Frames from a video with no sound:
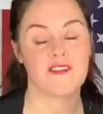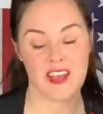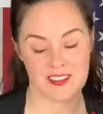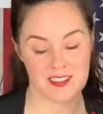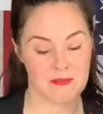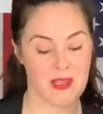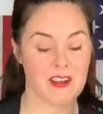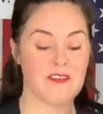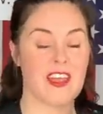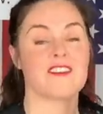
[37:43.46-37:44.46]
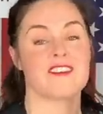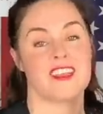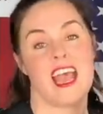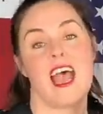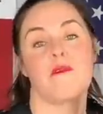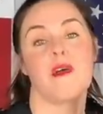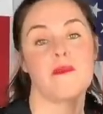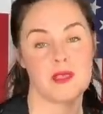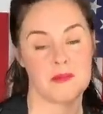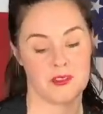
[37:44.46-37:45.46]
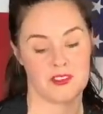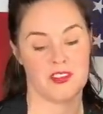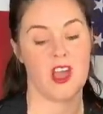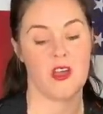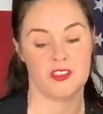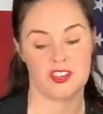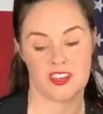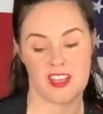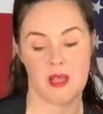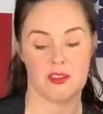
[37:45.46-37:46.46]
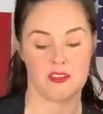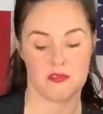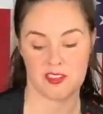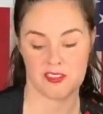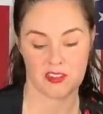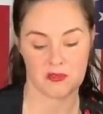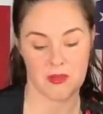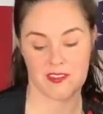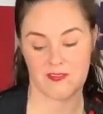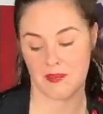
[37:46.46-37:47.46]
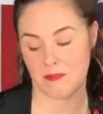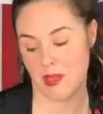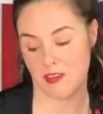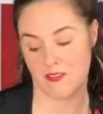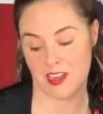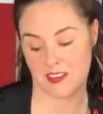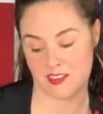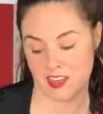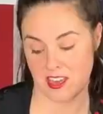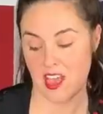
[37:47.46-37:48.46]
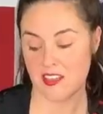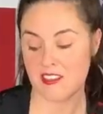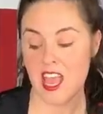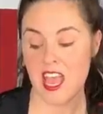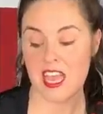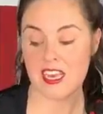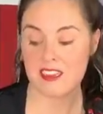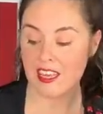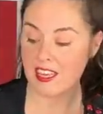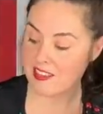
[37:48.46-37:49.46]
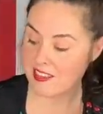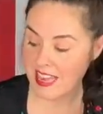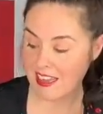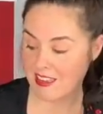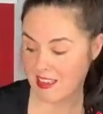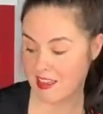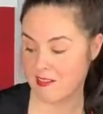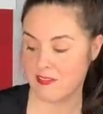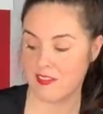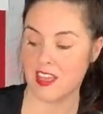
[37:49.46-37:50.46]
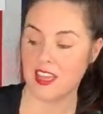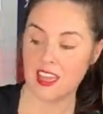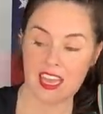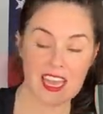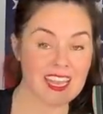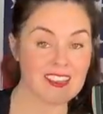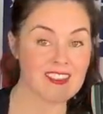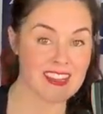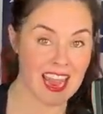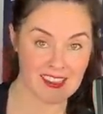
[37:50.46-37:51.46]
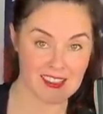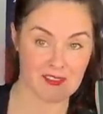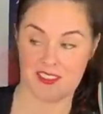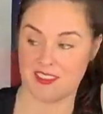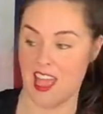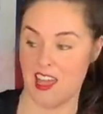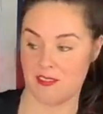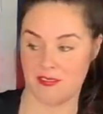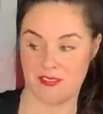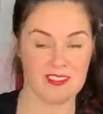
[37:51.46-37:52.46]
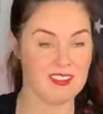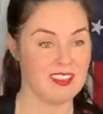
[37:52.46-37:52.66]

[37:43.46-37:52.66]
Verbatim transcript: Fantasy. Better Fantasy, I want people to know just how much research Better, Better Fantasy does. It is extensive, extensive stuff.